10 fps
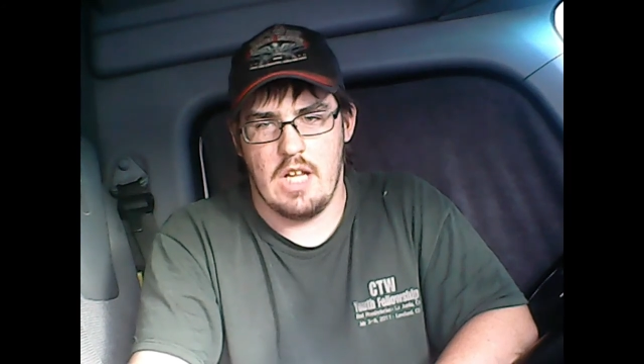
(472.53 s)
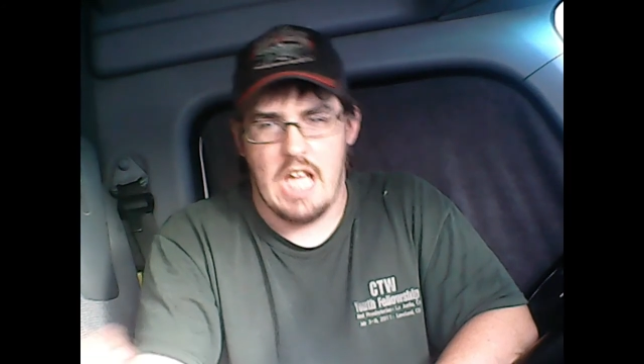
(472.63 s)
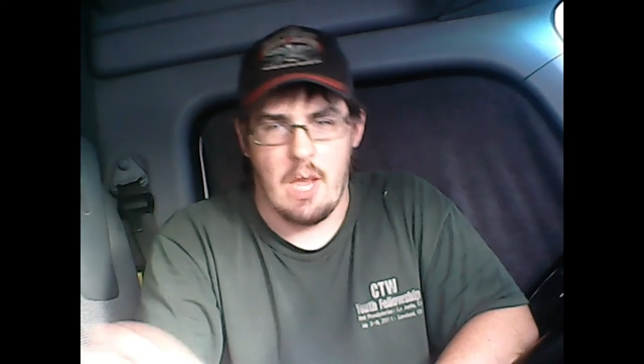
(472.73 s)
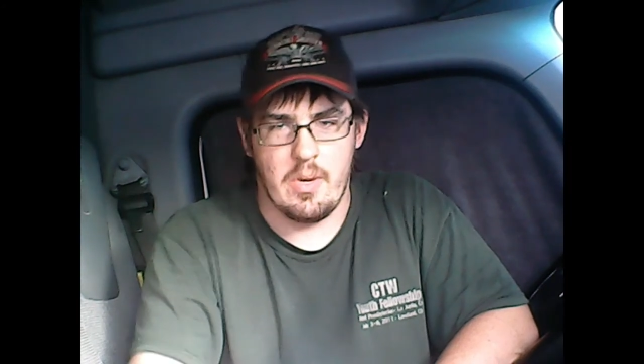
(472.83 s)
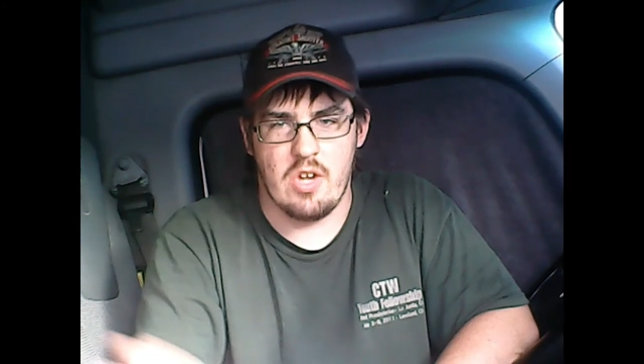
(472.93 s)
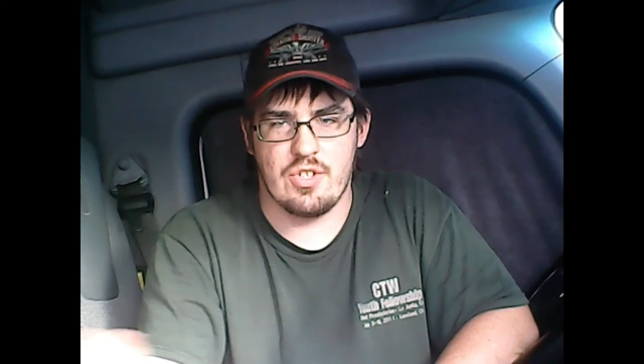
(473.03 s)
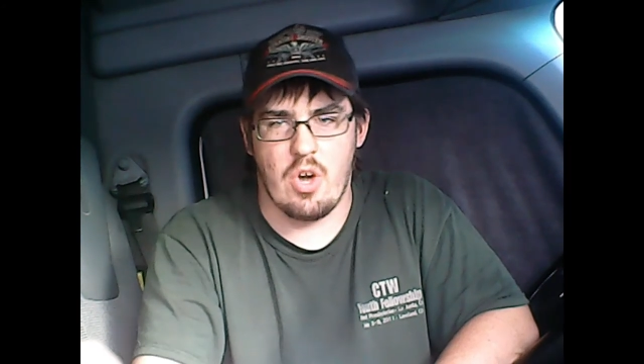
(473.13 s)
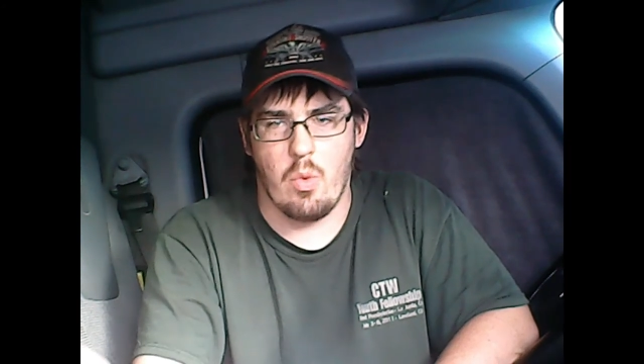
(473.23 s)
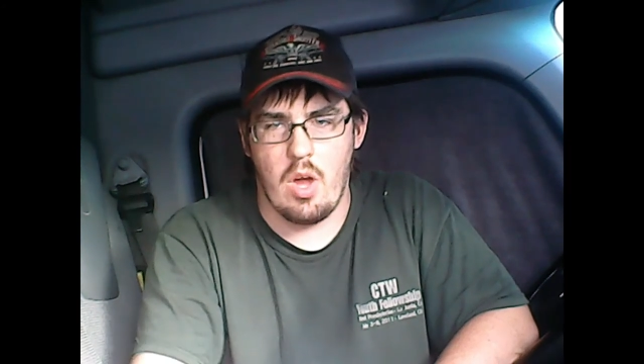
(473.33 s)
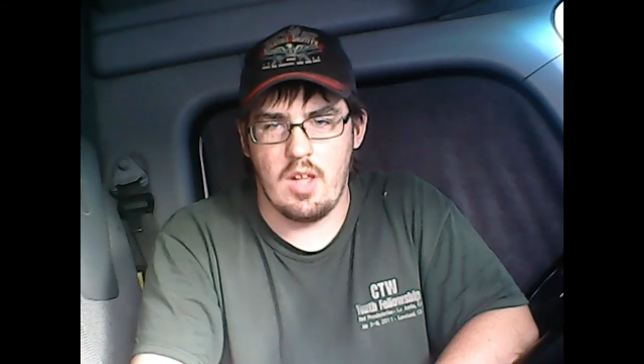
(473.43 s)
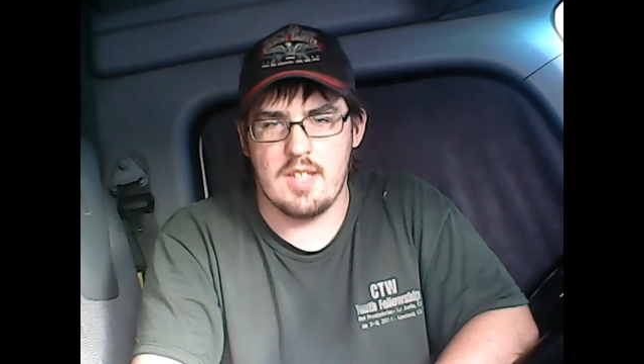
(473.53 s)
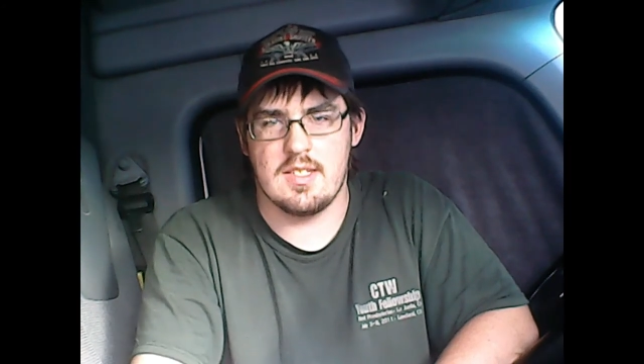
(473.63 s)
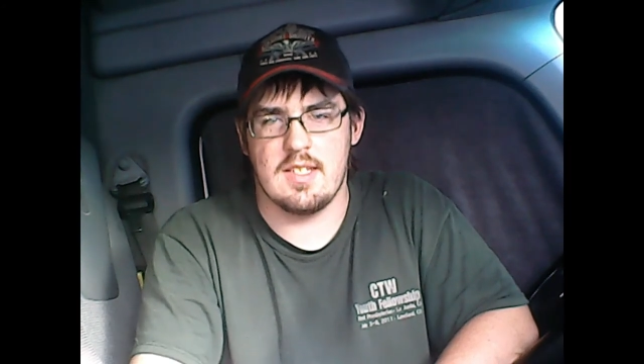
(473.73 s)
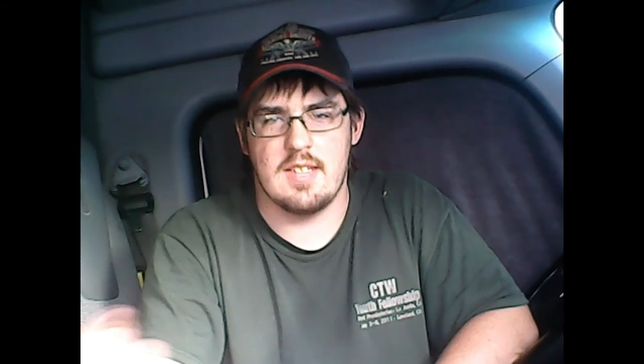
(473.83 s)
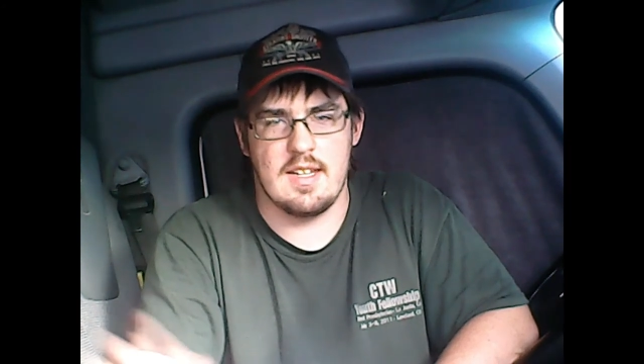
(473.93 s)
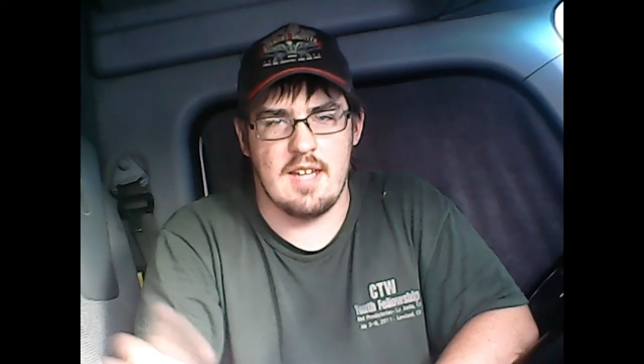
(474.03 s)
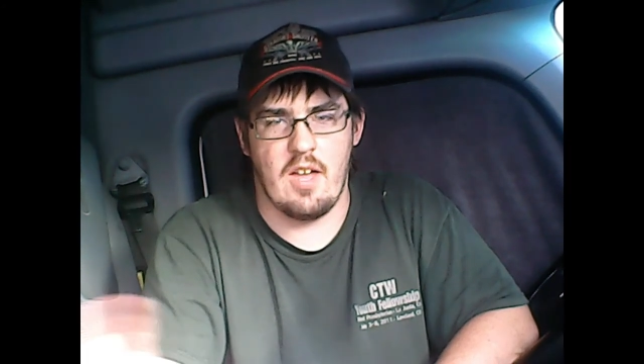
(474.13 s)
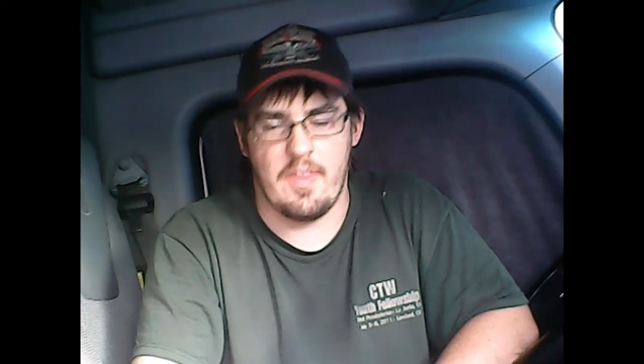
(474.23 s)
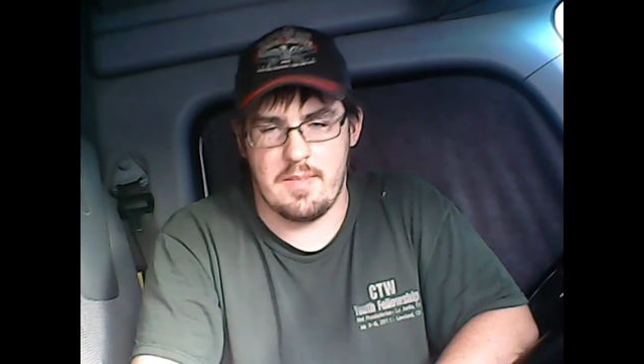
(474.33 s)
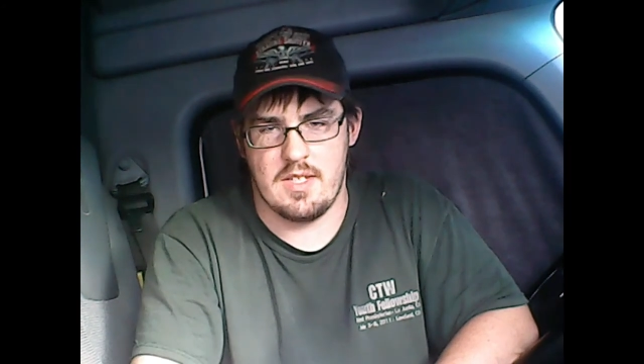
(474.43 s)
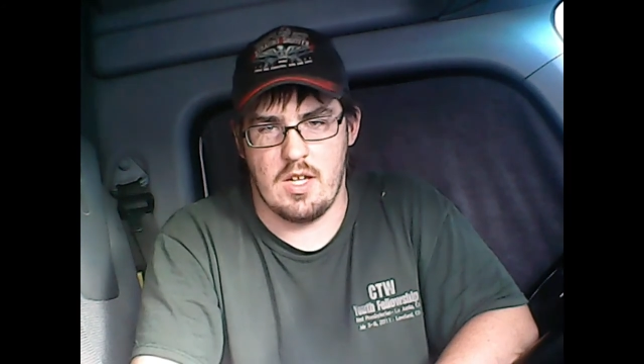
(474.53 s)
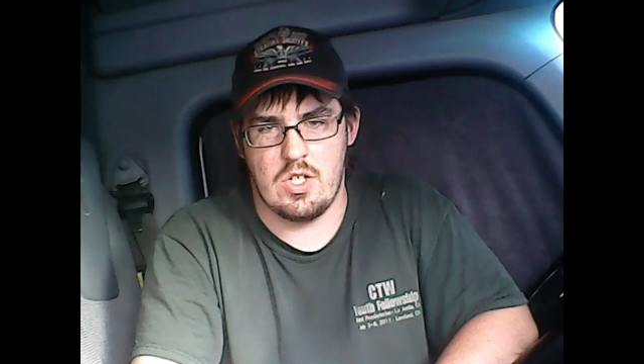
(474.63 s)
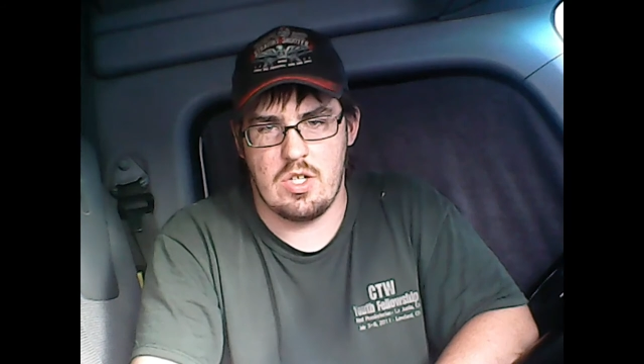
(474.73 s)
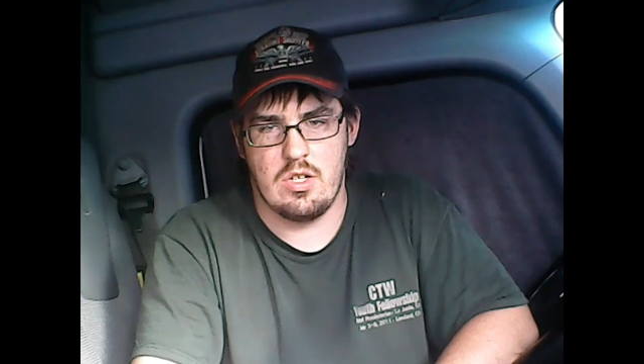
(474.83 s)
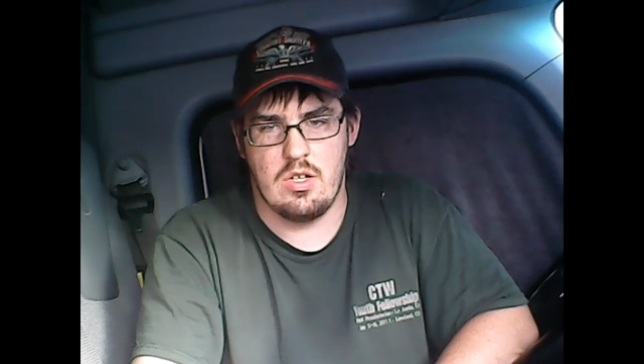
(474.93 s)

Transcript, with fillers: and we used our wallets to tell them such.